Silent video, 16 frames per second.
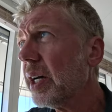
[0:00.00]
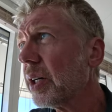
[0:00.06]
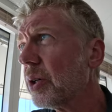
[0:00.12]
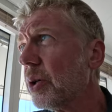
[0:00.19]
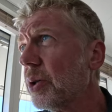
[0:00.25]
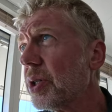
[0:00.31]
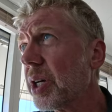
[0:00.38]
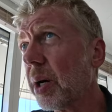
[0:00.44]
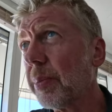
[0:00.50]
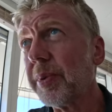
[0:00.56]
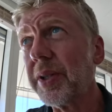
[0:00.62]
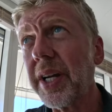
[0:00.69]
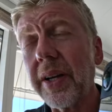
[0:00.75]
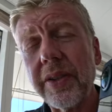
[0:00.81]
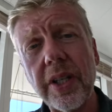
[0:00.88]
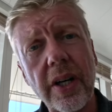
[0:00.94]
cruising up and
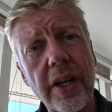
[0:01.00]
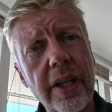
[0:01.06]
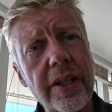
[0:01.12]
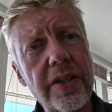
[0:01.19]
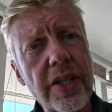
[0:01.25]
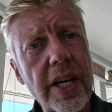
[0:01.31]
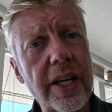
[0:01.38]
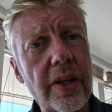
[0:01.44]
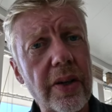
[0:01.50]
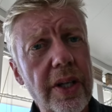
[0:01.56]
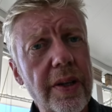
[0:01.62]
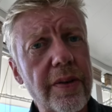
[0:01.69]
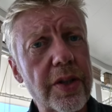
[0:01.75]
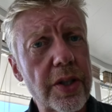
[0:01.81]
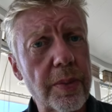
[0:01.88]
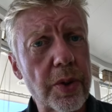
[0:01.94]
down the islands and looking
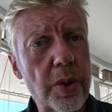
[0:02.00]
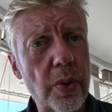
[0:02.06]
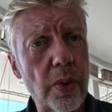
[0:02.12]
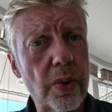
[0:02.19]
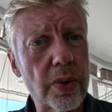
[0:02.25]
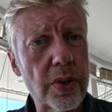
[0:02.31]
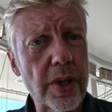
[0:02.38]
for some snorkel